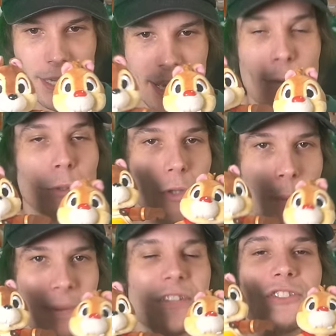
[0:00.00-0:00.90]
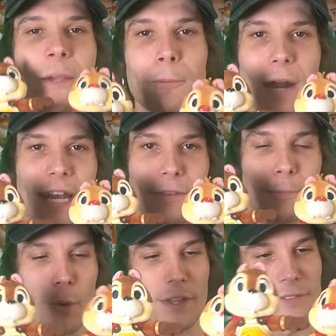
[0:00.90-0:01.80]
and I will not be separating the
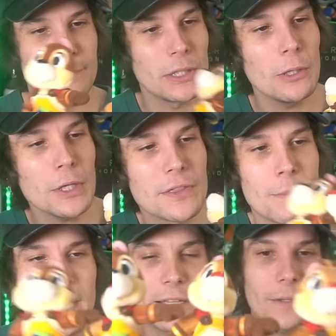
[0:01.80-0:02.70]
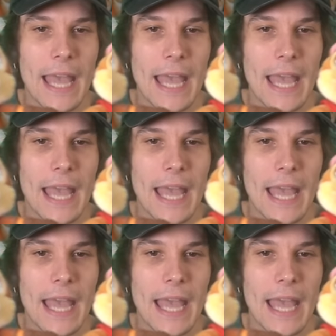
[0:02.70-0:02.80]
boys, but look at them. They look